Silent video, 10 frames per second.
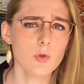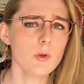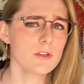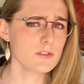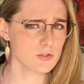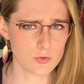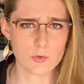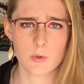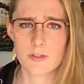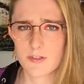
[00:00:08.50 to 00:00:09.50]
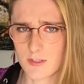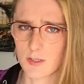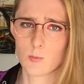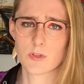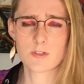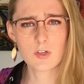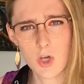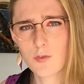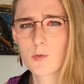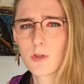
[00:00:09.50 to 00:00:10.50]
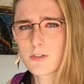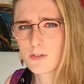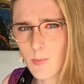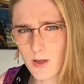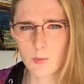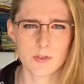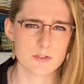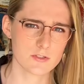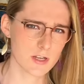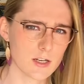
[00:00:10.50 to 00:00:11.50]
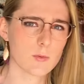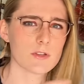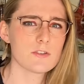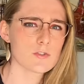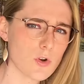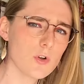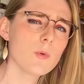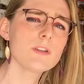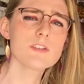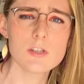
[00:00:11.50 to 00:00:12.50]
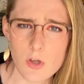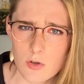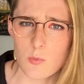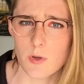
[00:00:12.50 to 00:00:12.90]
ones, short ones, slim ones, curvy ones, smart ones, diddly ones, strong ones, long